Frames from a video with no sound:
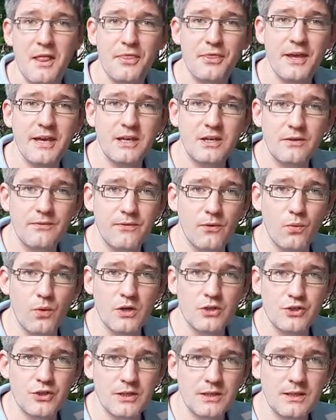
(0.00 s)
Thank you for
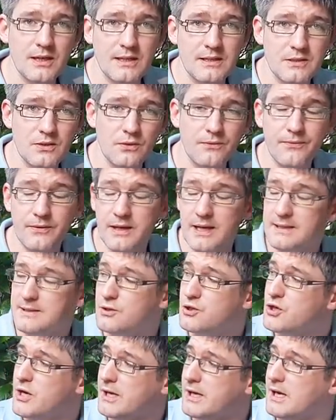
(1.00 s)
watching, and don't forget to
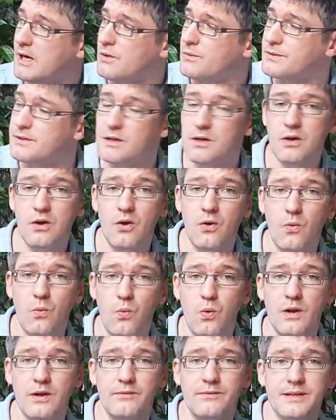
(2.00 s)
check out
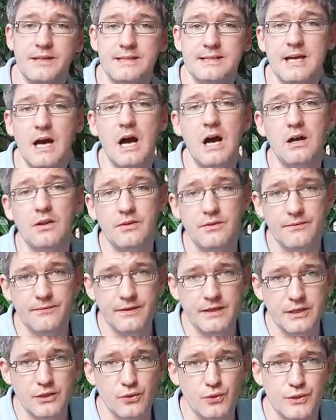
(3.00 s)
one of these other
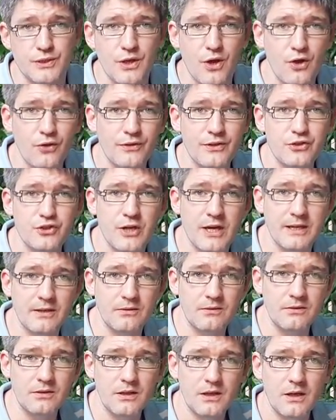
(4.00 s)
videos on the
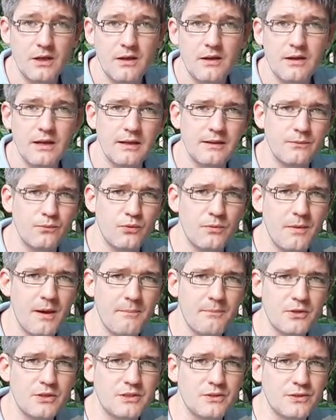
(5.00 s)
channel. And
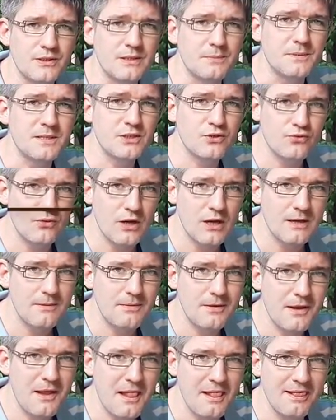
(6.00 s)
remember to subscribe,
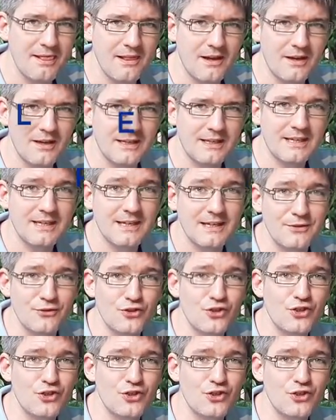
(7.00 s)
like, and